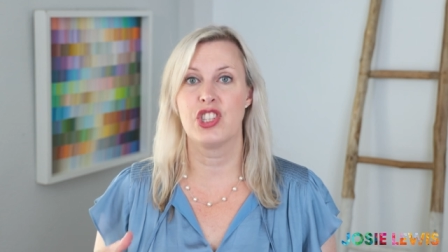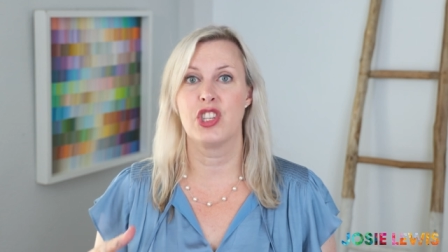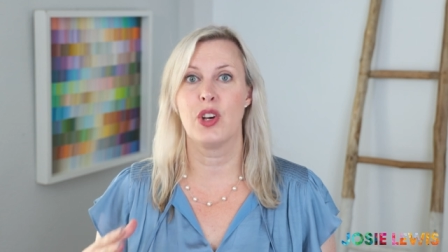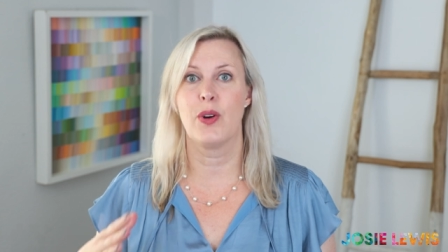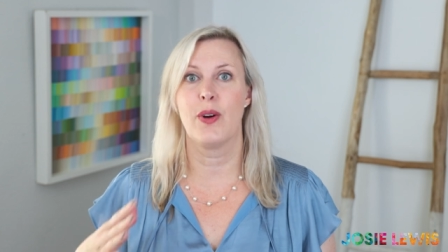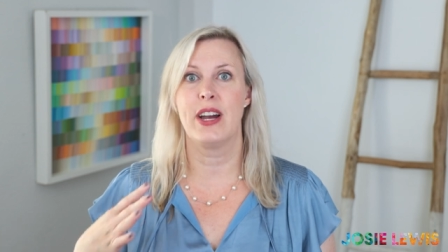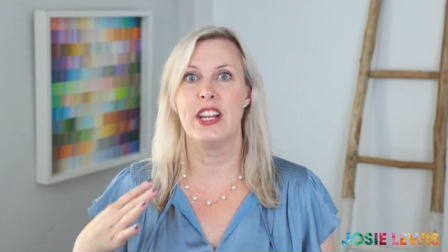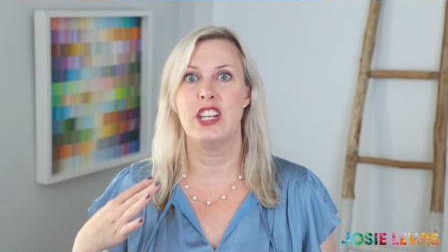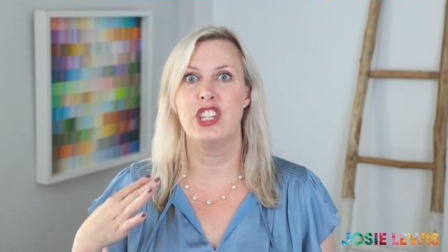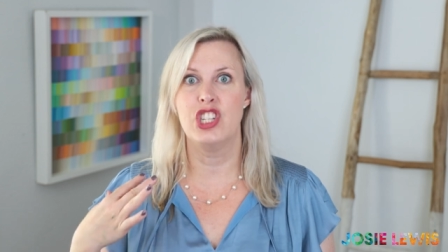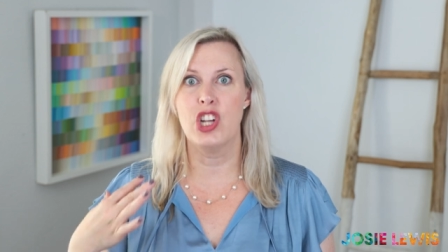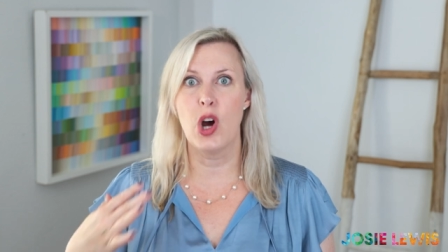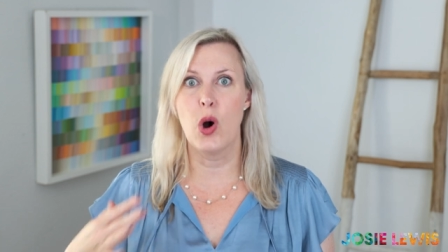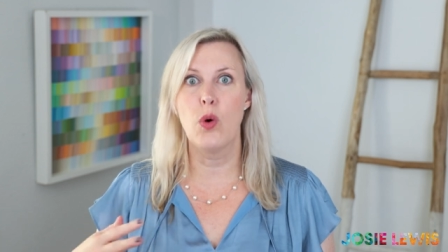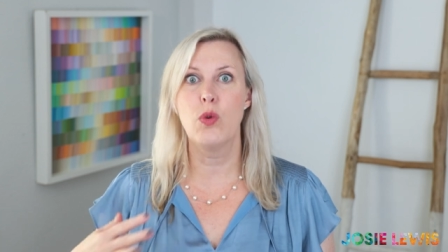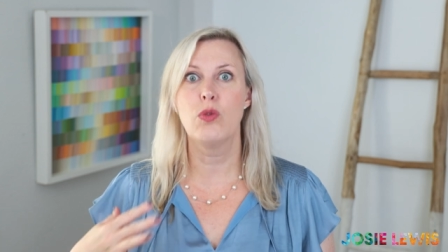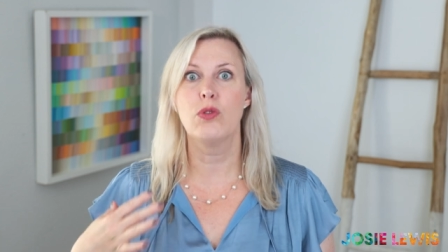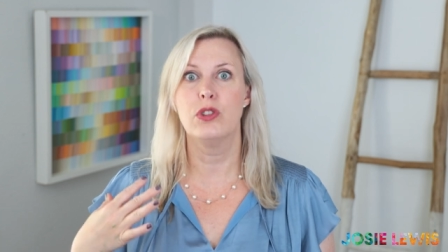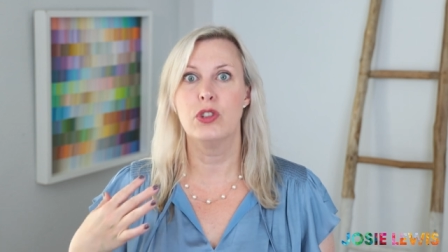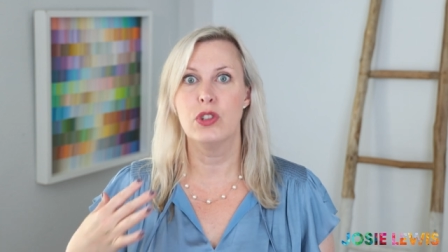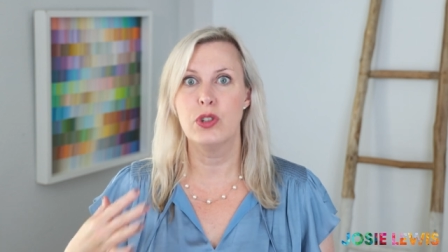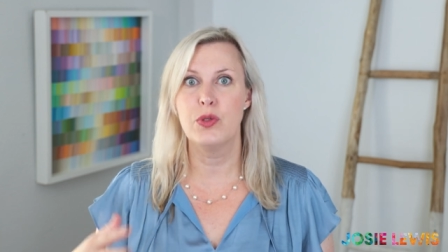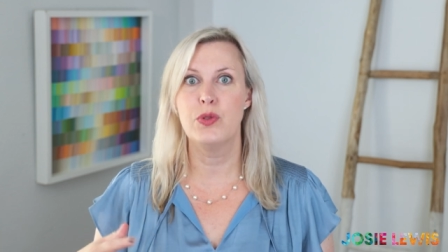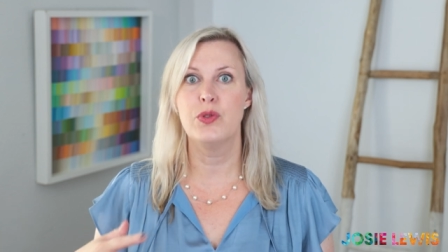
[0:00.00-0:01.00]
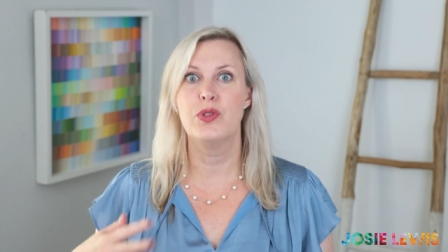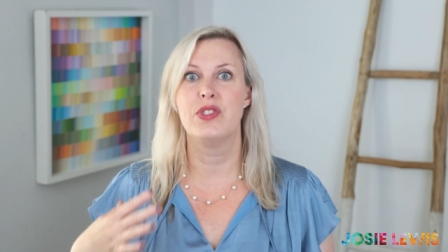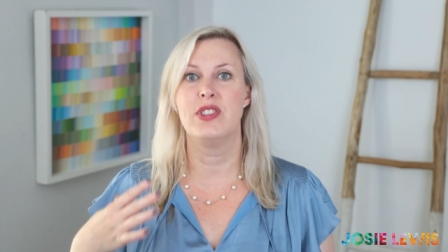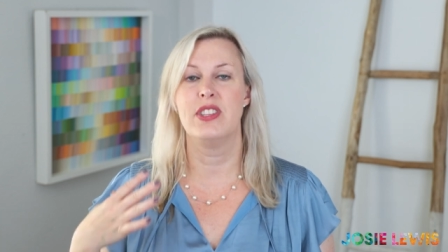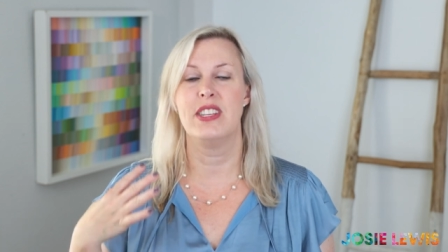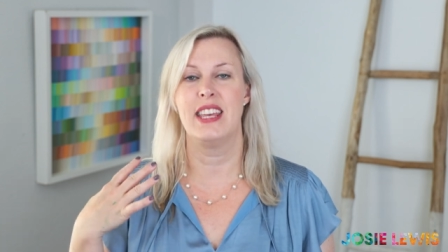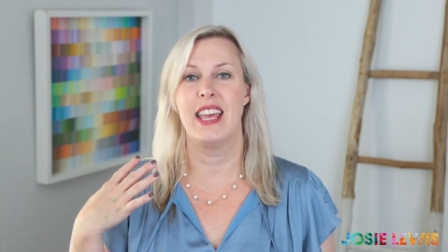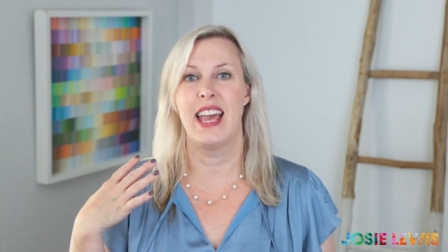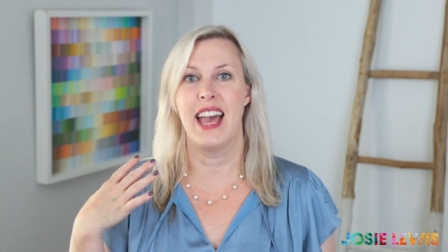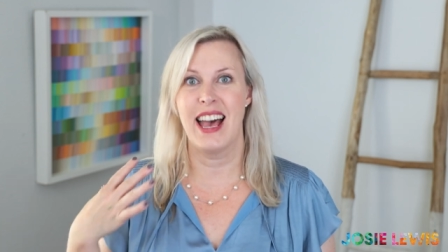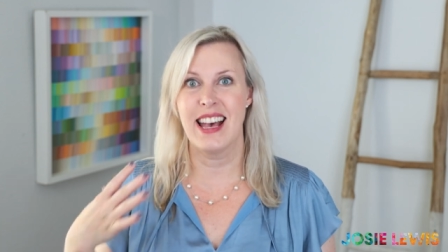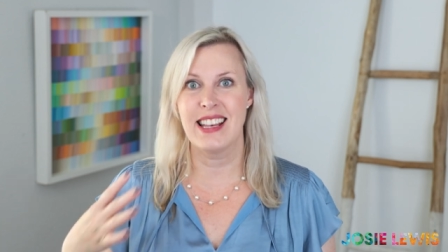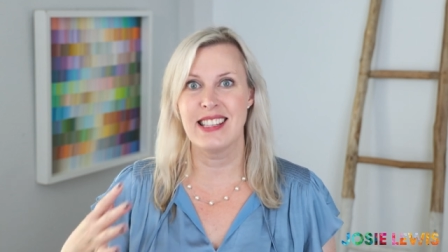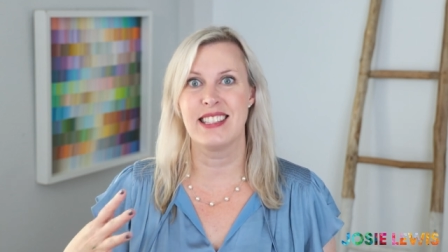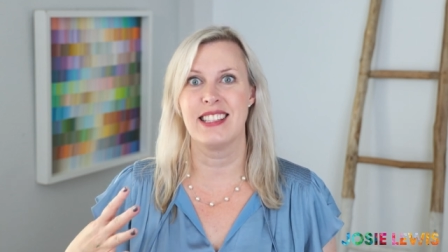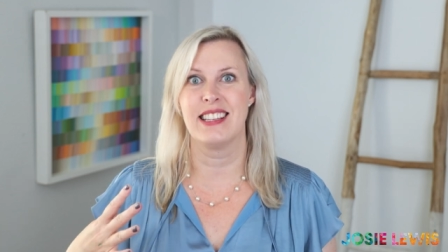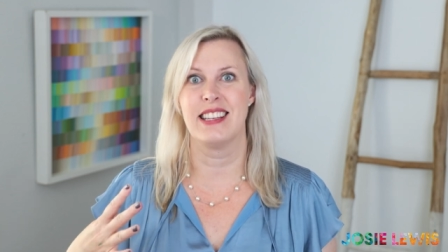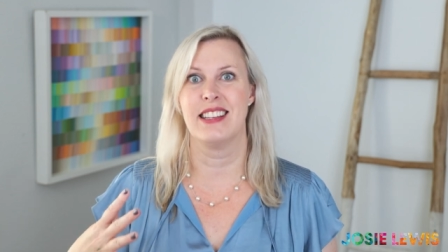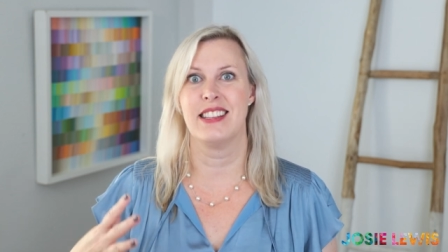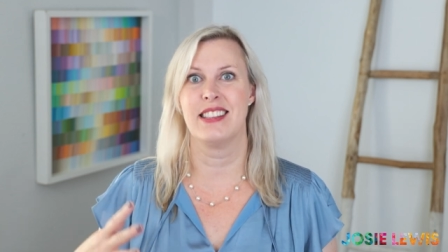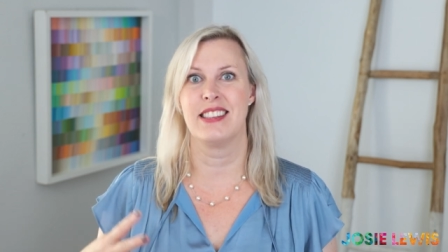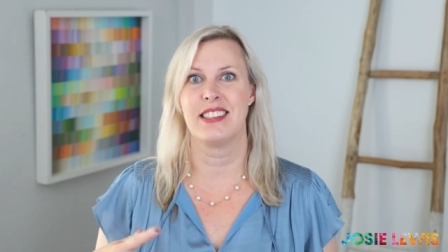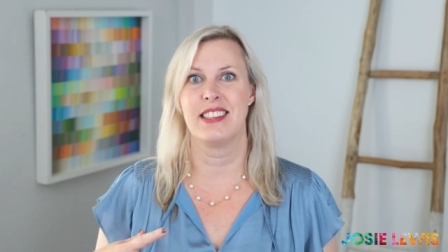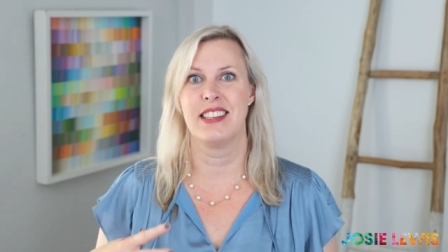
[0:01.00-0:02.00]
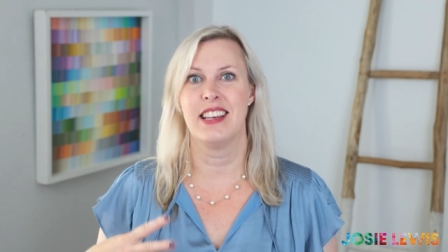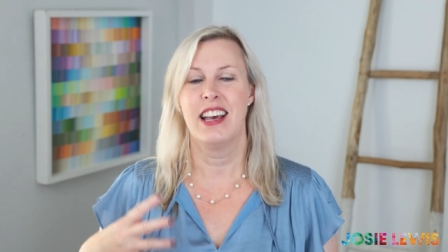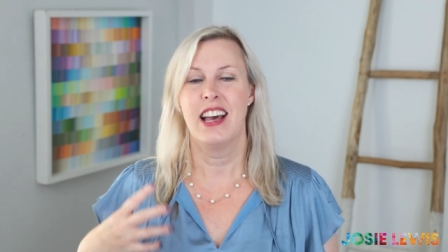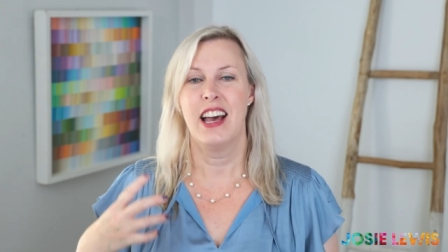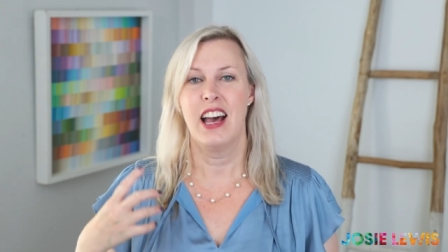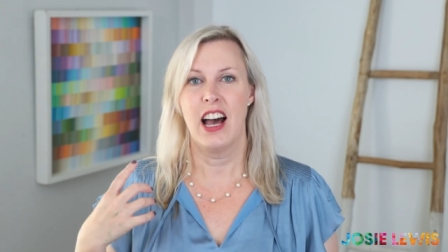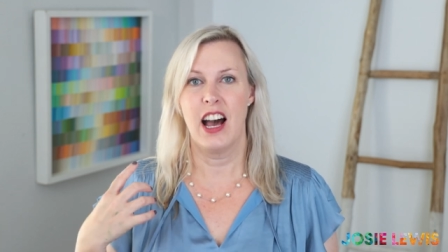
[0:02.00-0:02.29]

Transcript: so I don't lose the essence